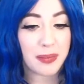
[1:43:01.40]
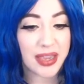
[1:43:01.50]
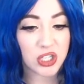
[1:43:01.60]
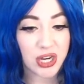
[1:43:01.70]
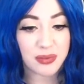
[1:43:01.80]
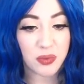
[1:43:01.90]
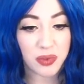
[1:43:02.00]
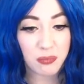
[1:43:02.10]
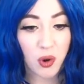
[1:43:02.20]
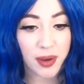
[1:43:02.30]
shapes with
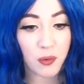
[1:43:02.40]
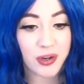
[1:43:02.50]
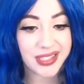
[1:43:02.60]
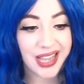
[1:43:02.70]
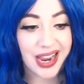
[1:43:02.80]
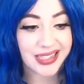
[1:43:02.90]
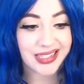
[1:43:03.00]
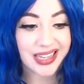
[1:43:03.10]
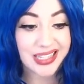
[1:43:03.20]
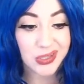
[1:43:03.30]
more and more sides,
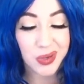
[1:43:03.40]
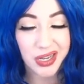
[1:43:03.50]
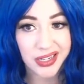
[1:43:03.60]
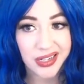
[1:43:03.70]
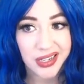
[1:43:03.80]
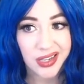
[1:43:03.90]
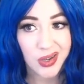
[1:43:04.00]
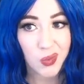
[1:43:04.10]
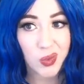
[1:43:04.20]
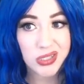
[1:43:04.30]
guess what?
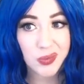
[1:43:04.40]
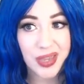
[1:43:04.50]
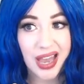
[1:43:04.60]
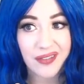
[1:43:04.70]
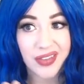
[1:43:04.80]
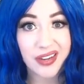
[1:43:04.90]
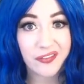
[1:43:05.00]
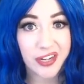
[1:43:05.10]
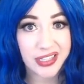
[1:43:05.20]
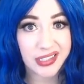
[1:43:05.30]
Once we have
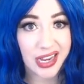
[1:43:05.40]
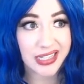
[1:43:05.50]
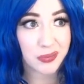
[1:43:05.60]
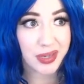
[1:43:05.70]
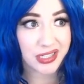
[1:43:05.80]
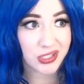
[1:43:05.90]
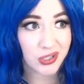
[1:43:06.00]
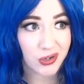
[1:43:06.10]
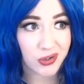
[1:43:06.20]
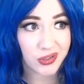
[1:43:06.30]
infinite sides, we get a
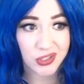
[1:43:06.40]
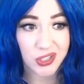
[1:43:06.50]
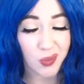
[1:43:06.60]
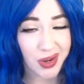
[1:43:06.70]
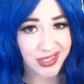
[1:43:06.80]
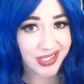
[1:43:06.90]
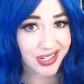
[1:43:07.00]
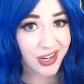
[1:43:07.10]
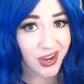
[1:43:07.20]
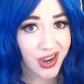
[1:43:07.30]
circle. Do you want to sit
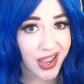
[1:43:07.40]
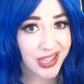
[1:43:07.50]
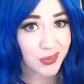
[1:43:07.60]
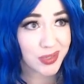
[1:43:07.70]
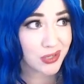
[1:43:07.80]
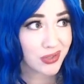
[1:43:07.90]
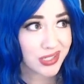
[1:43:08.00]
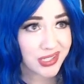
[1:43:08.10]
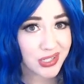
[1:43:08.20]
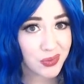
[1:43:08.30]
here as we do this
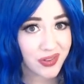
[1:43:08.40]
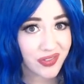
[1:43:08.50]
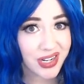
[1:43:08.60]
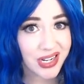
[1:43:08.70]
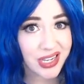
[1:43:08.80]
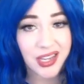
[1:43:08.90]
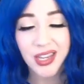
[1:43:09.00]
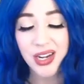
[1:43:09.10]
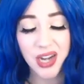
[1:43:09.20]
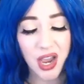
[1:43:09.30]
into infinity?
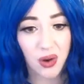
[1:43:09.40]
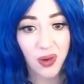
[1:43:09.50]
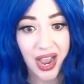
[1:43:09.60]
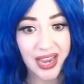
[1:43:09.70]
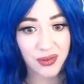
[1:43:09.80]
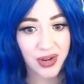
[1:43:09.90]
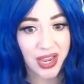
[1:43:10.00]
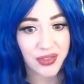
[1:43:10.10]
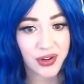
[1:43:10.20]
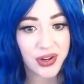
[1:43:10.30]
No, I don't
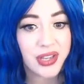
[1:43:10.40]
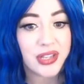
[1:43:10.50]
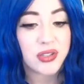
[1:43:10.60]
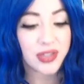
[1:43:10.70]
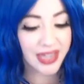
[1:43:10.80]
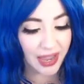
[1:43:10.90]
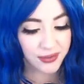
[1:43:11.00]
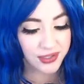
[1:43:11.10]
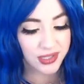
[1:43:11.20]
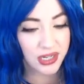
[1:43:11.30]
either. So the counter
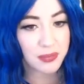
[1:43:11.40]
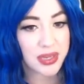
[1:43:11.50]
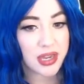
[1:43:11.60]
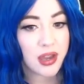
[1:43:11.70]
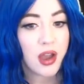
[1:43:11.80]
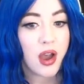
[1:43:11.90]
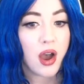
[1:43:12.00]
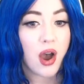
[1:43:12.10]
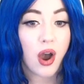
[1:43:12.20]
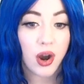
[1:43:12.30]
is going to be
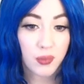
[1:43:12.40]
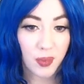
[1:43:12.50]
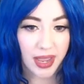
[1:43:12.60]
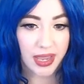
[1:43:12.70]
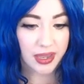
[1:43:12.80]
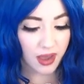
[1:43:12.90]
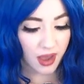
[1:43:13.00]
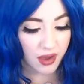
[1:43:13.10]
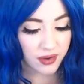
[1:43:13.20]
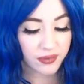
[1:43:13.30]
our way
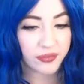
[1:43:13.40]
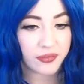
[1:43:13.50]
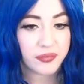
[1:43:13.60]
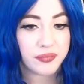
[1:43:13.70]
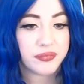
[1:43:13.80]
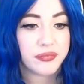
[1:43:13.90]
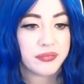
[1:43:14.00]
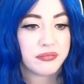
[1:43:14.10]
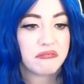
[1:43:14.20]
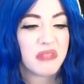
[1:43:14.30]
of
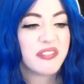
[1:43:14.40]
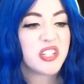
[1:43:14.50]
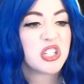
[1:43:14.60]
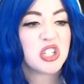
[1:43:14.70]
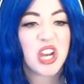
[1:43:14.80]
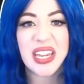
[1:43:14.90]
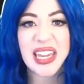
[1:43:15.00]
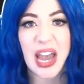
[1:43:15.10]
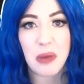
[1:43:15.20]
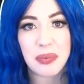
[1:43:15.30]
just checking
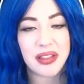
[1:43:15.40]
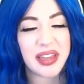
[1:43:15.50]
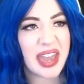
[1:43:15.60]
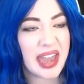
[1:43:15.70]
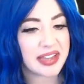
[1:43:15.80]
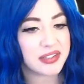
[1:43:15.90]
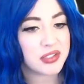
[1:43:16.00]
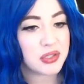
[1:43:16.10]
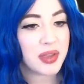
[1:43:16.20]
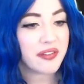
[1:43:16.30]
out, being like, hey,
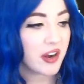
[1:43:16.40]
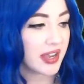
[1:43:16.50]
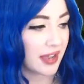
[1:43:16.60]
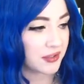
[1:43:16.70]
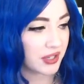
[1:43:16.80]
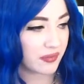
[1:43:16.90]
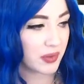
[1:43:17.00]
so if we've